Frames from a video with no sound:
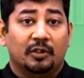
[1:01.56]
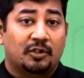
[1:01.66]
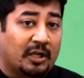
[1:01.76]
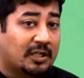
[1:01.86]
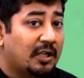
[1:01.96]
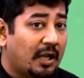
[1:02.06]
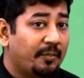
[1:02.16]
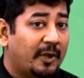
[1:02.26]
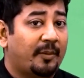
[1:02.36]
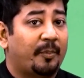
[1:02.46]
It's actually
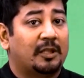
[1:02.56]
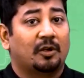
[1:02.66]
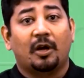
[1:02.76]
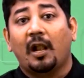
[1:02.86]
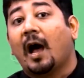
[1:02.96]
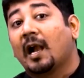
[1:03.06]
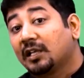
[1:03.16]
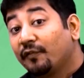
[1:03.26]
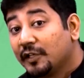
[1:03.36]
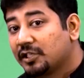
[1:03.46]
done by a method called
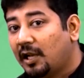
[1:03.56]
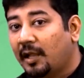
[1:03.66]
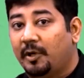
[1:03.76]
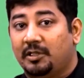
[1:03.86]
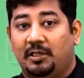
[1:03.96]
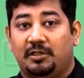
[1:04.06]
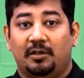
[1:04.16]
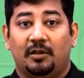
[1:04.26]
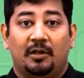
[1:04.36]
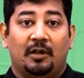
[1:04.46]
artificial hybridization.